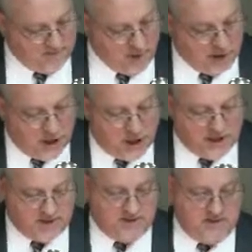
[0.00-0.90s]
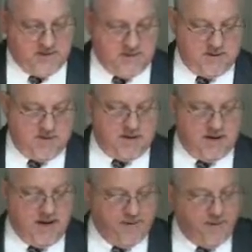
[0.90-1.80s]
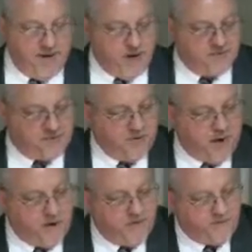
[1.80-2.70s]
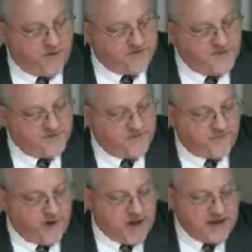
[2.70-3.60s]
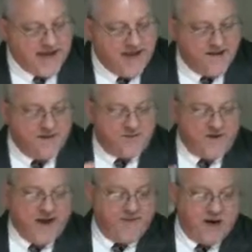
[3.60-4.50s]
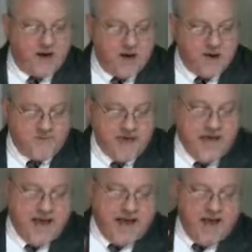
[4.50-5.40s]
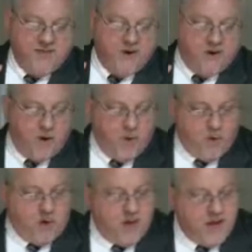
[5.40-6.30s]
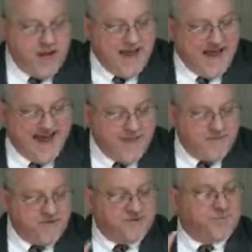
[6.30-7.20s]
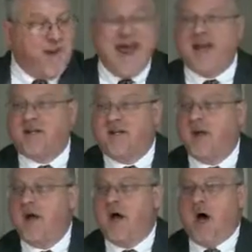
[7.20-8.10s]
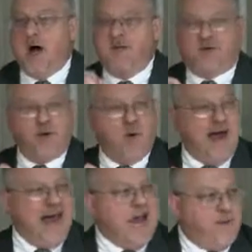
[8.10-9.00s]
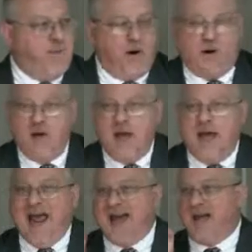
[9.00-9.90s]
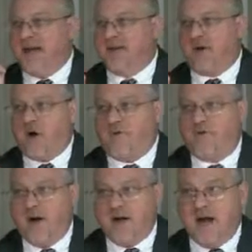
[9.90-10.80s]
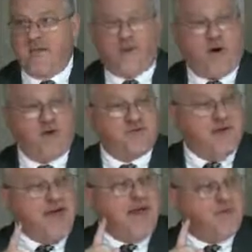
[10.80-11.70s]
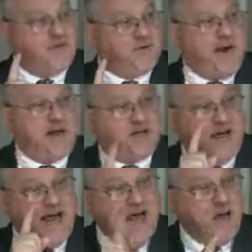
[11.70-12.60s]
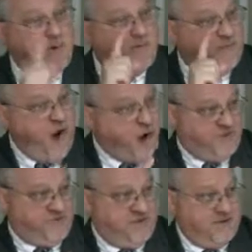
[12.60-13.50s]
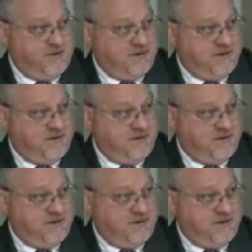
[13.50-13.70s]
But look. And Abel, he also brought of the firstlings of the flock and of the fat thereof. And the Lord had respect unto Abel and his offering. Now first, he had respect to Abel first.